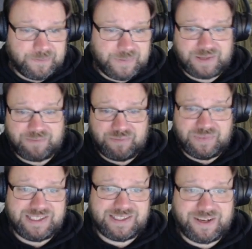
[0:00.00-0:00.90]
But
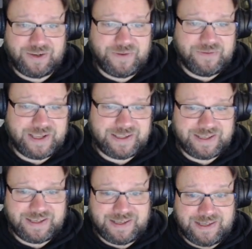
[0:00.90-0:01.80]
this kind of
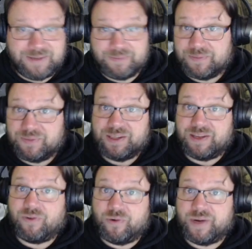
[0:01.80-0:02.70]
event, there
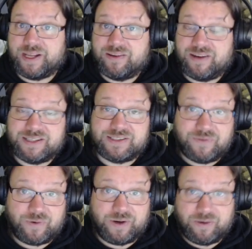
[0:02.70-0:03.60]
are already guides
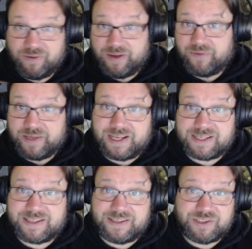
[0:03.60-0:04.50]
for every
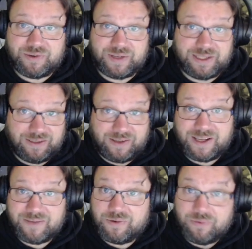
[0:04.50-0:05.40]
task that is currently
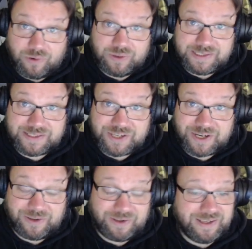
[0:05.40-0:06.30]
live on this
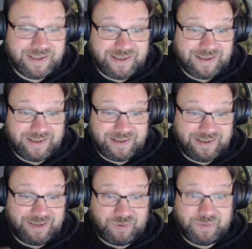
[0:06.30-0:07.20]
channel, and
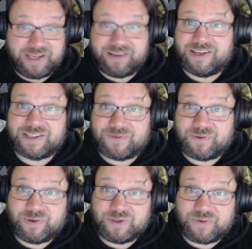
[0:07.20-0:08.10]
I will make guides for
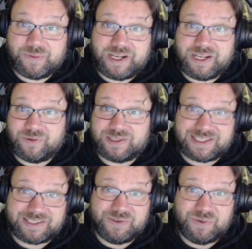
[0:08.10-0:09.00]
all the remaining ones
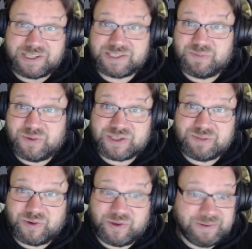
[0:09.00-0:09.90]
as soon as
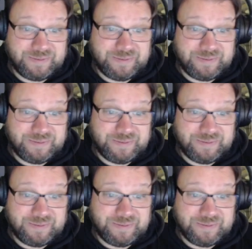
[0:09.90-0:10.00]
possible.